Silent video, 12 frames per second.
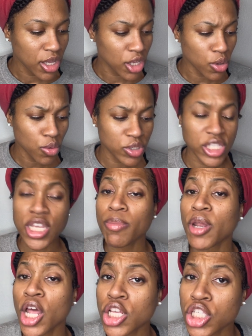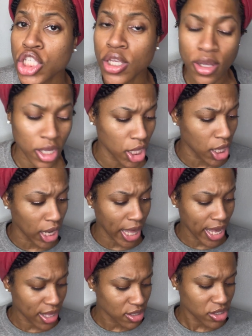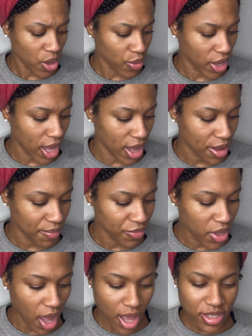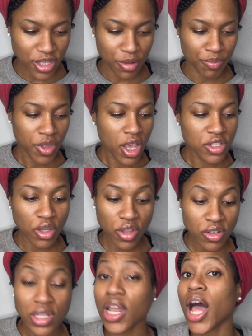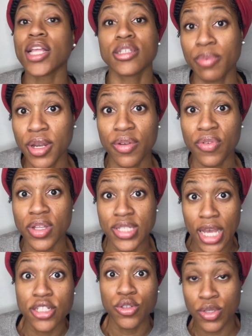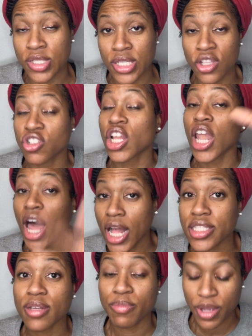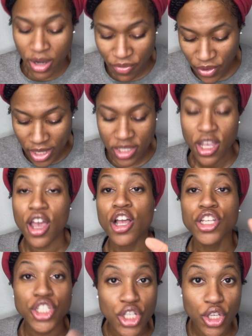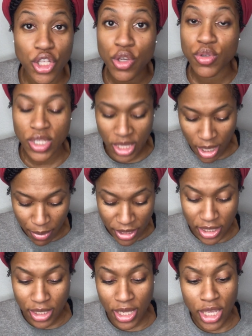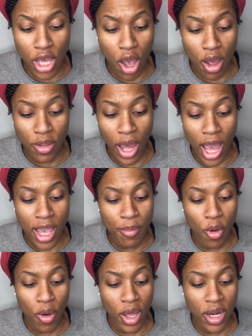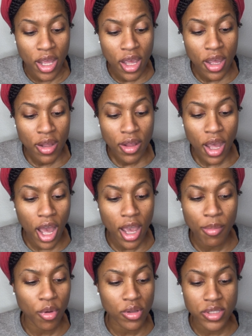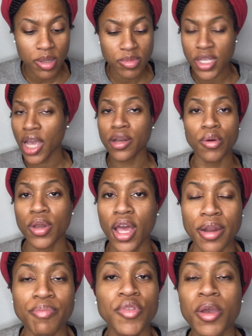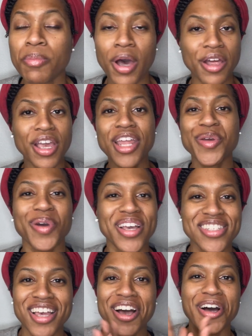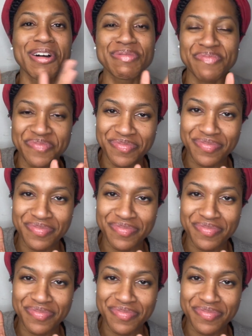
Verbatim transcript: ooh, sebaceous glands. Okay. Awesome. So there's lots of benefits. As you can see, there's lots of benefits to using hibiscus. And y'all, I am on, I'm on some site online. But anyways, um,